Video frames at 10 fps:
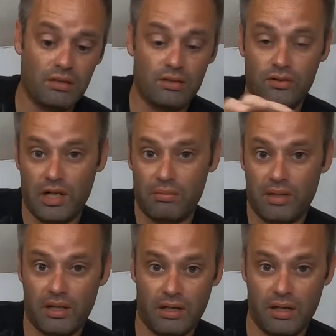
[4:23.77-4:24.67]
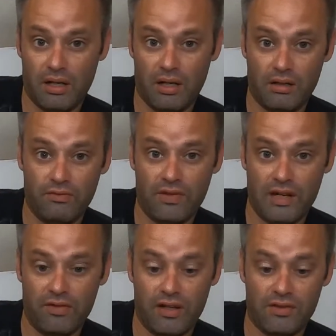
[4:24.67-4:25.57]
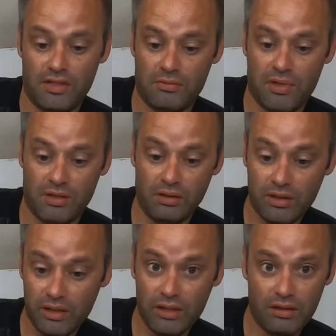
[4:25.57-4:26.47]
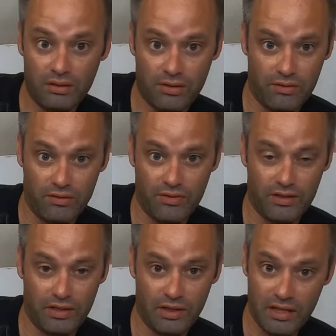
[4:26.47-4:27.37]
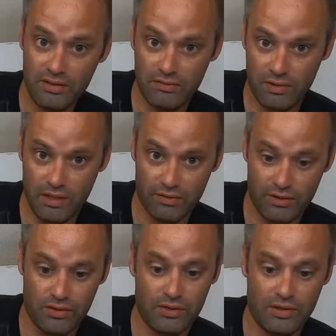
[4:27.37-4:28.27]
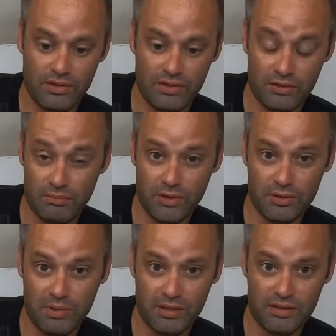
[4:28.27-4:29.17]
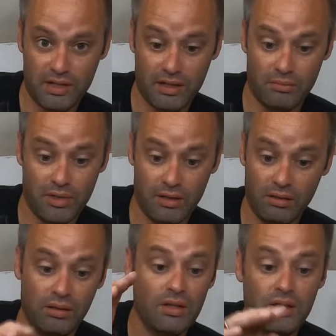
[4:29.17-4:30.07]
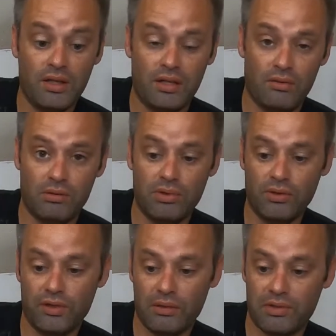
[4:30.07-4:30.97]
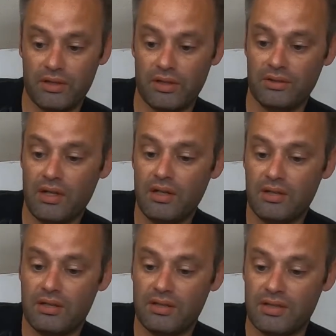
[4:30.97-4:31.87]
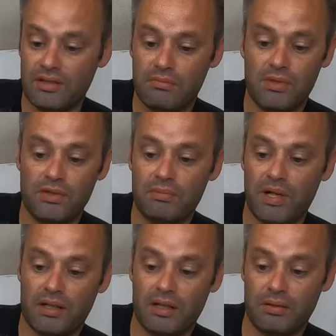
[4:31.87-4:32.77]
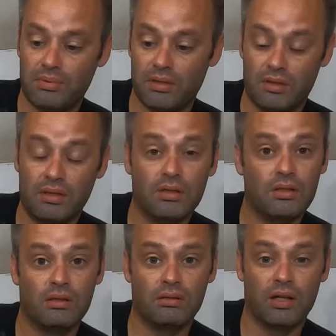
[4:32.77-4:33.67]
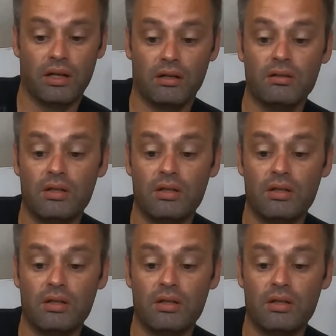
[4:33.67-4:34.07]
you drop a uh, 5.56 barrel in it or 350 legend, whatever your choice is, a mil spec style barrel. It will bolt up to this. This is a mil spec upper. Okay.